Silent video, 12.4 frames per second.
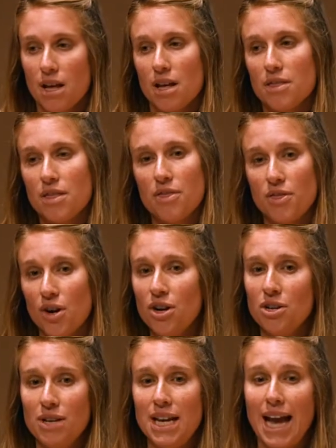The third
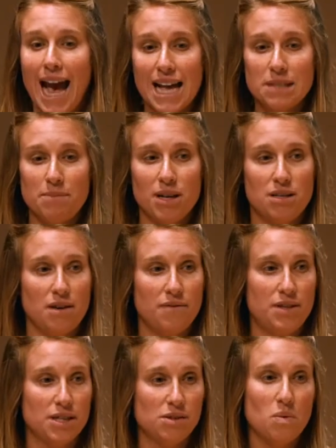unique aspect of
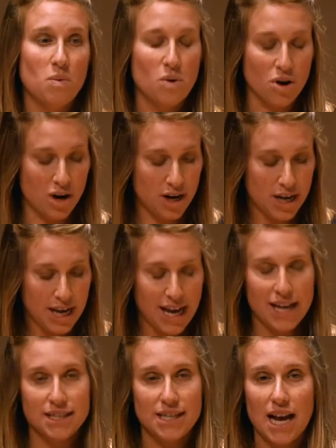this award
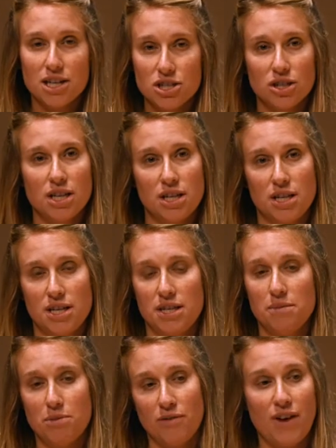is actually
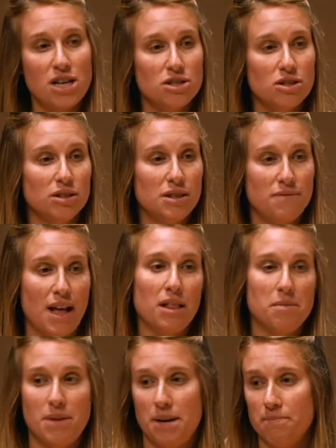the professional
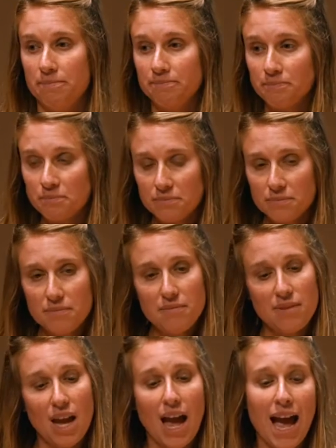development.
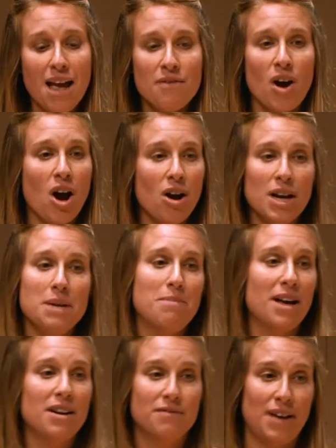I have already
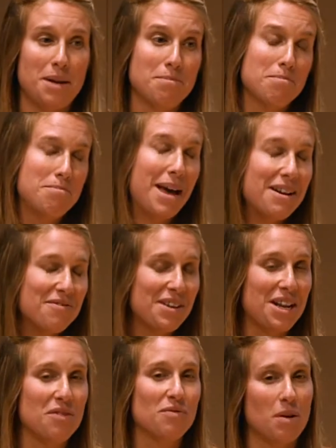
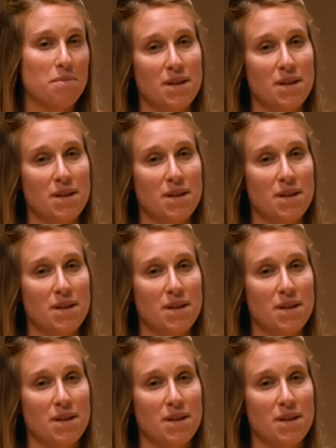benefited from